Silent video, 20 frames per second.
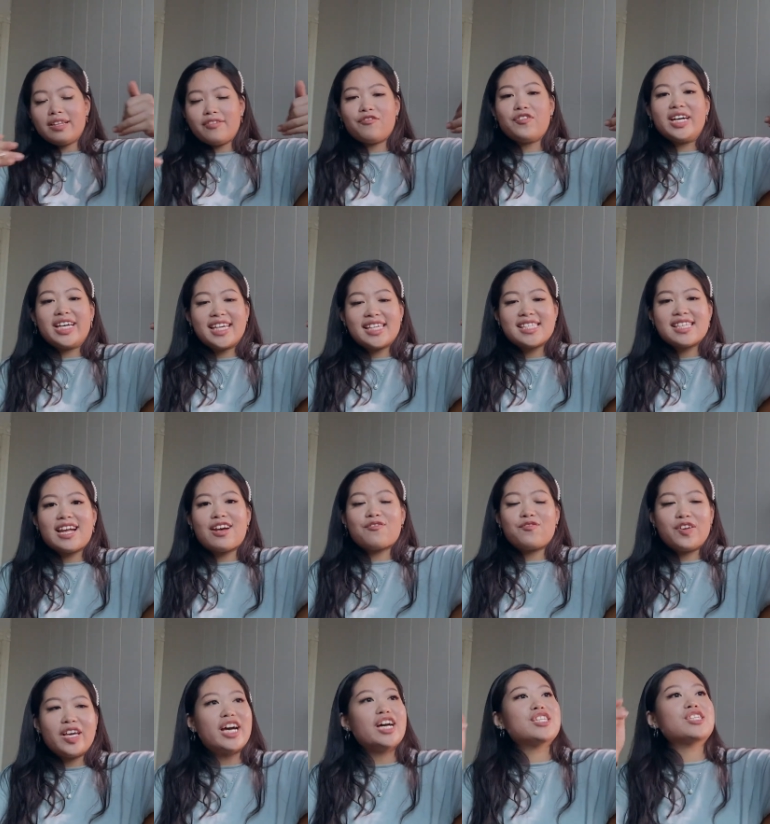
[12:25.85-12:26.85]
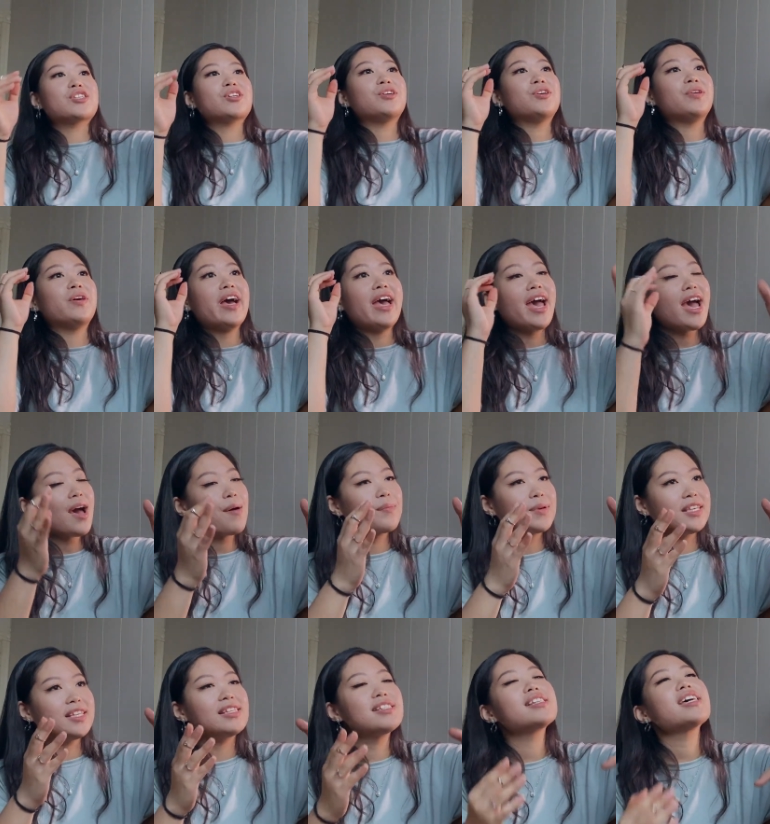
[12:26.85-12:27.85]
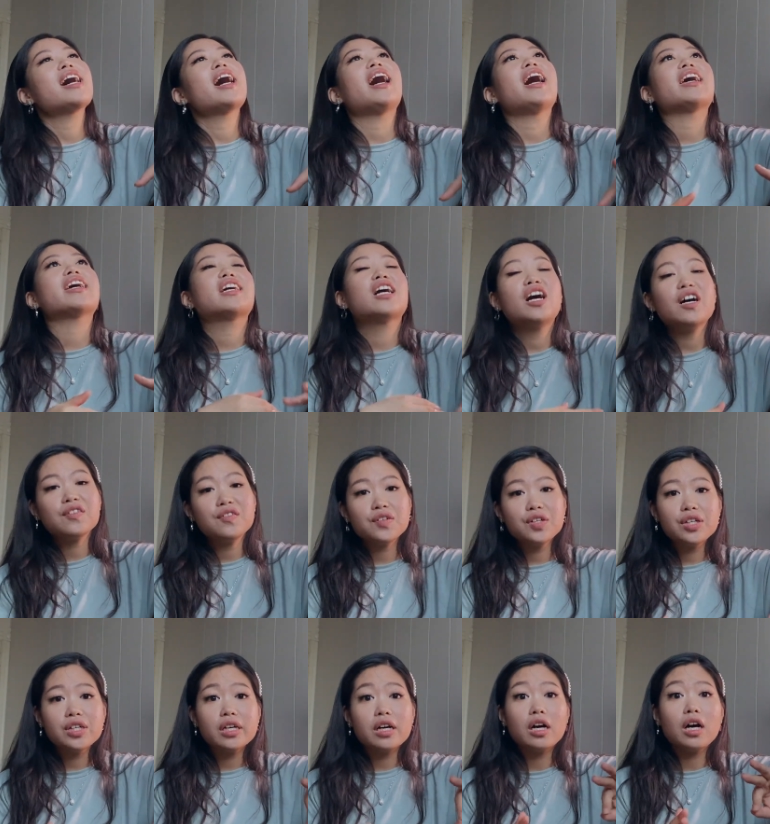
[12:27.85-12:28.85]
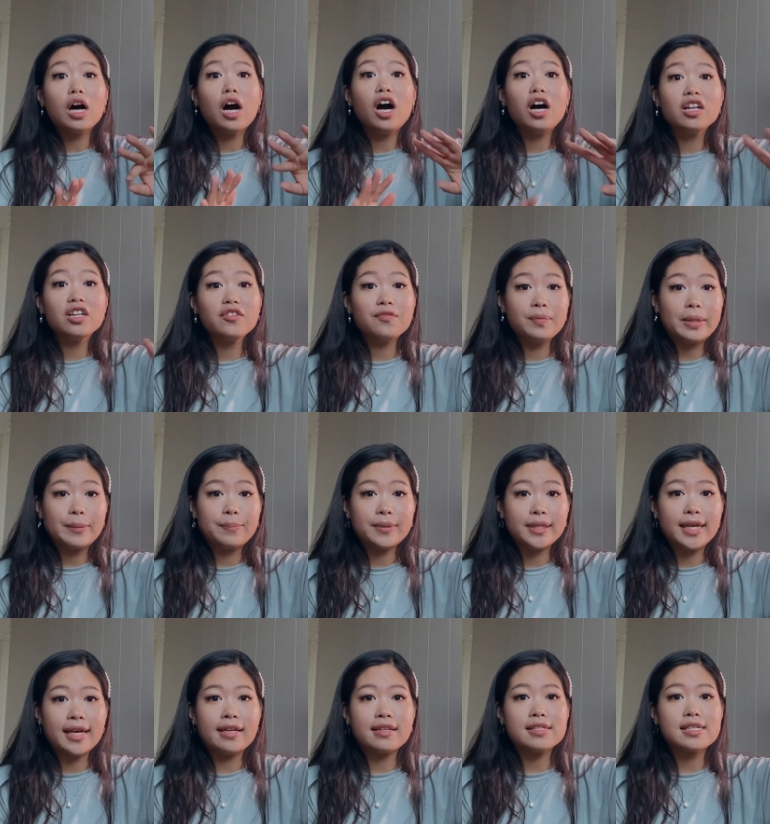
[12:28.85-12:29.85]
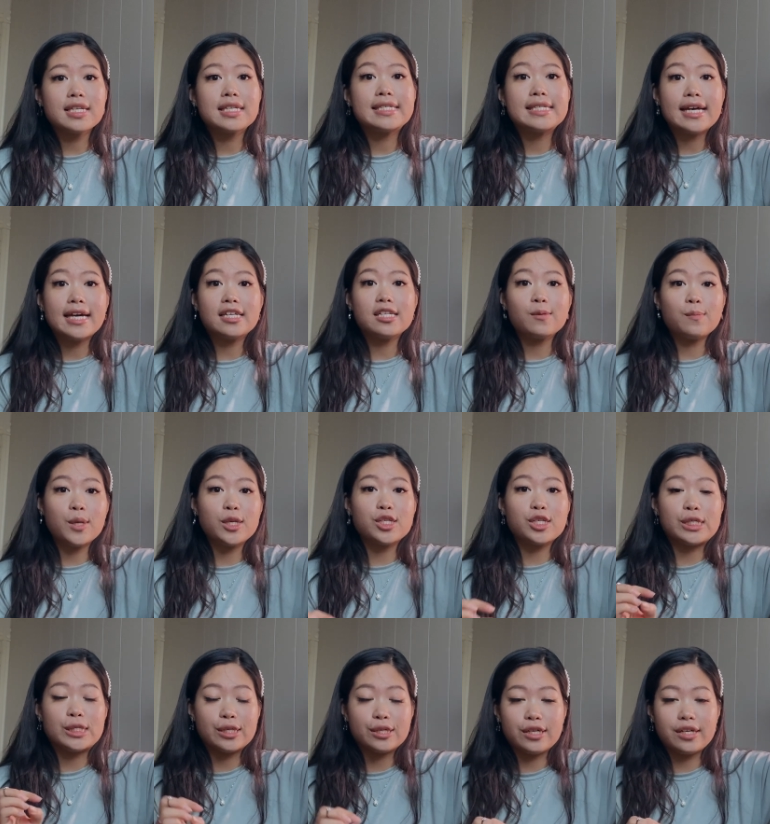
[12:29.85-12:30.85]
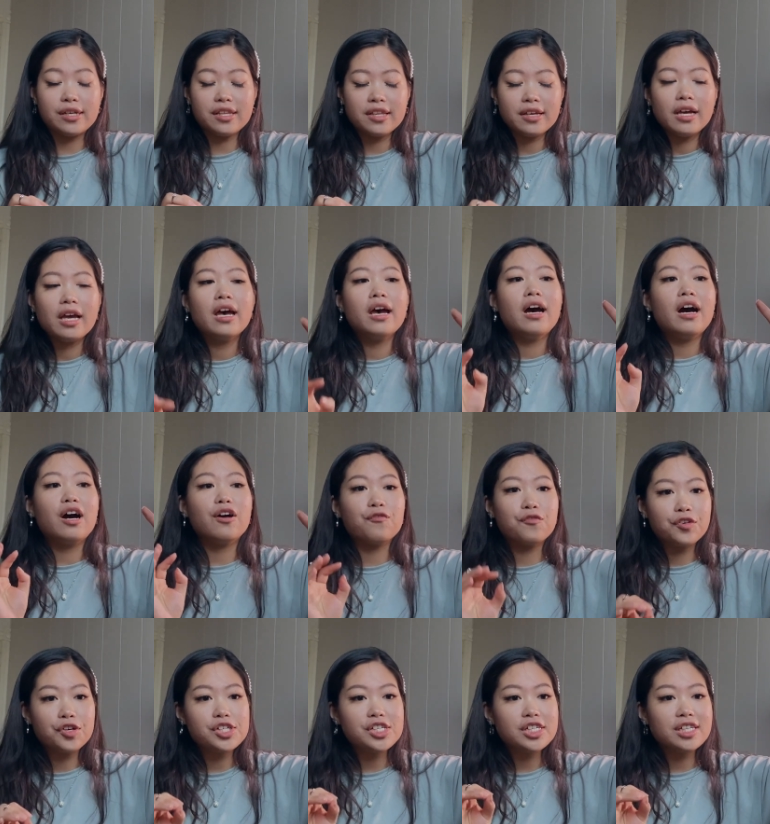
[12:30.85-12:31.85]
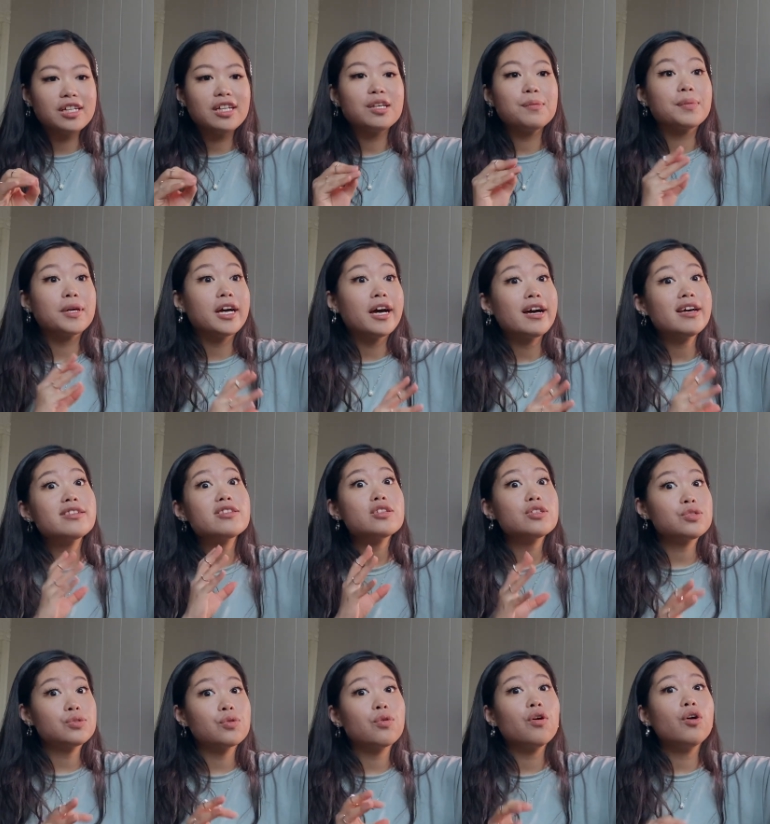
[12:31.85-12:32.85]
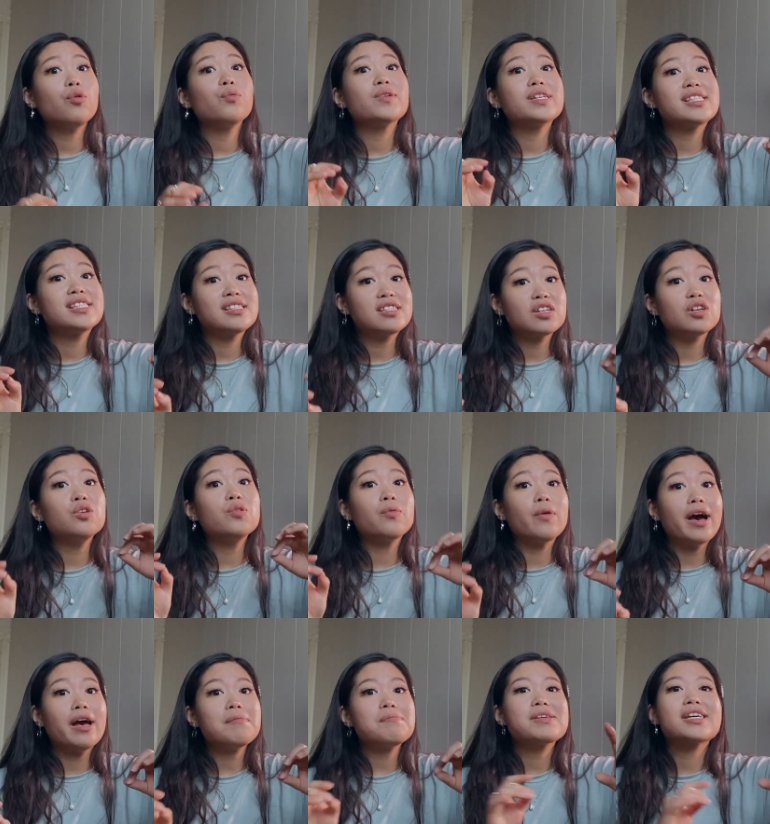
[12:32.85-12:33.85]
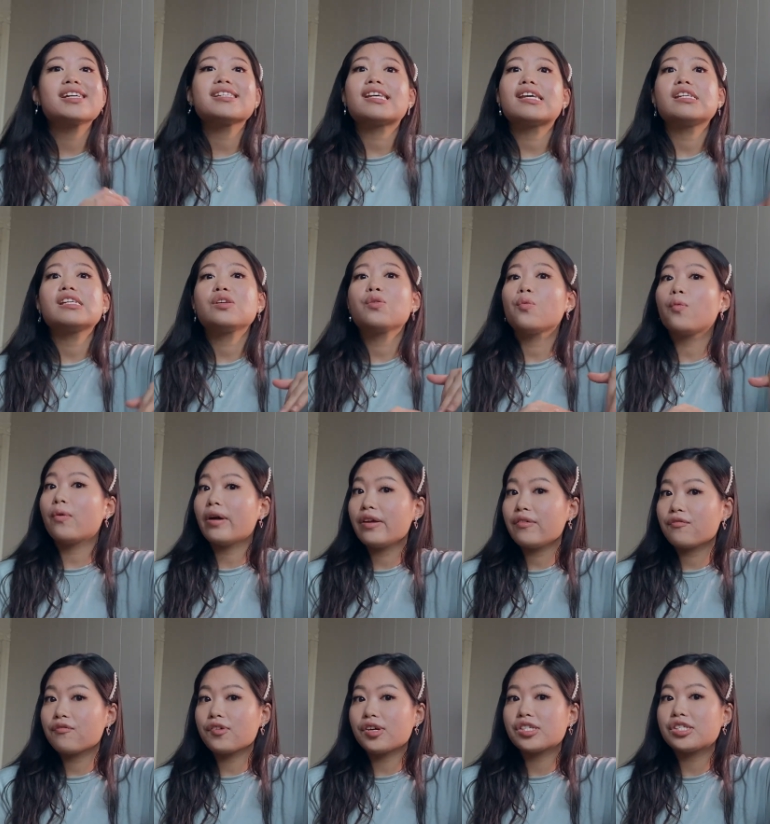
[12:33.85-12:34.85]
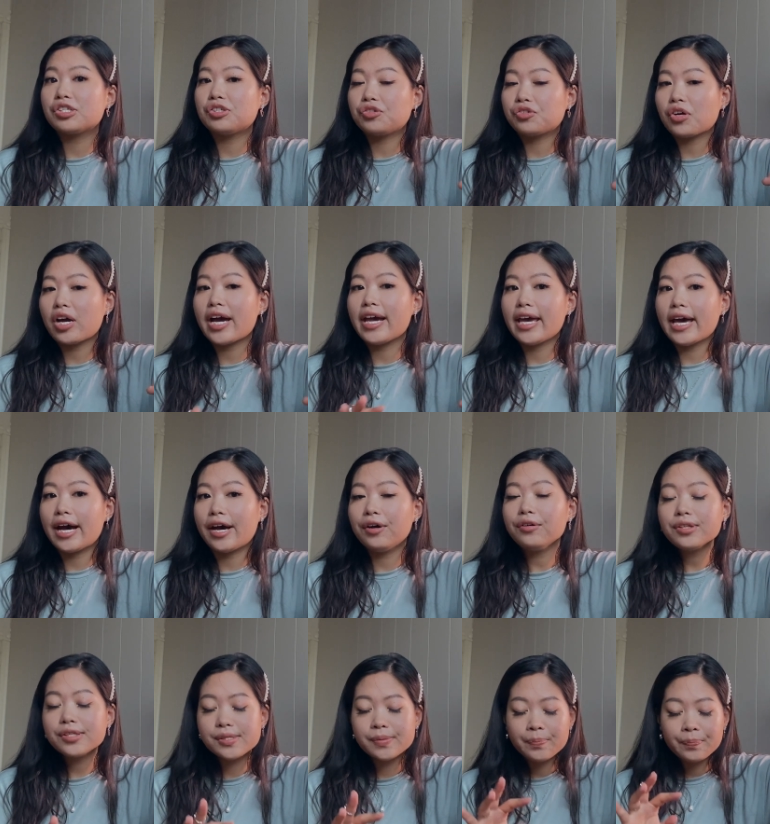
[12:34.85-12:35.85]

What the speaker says: fungus gnat fiasco happened, I covered all of my plants in diatomaceous earth. Unfortunately, because the soil was still wet, because I didn't wait for it to dry out,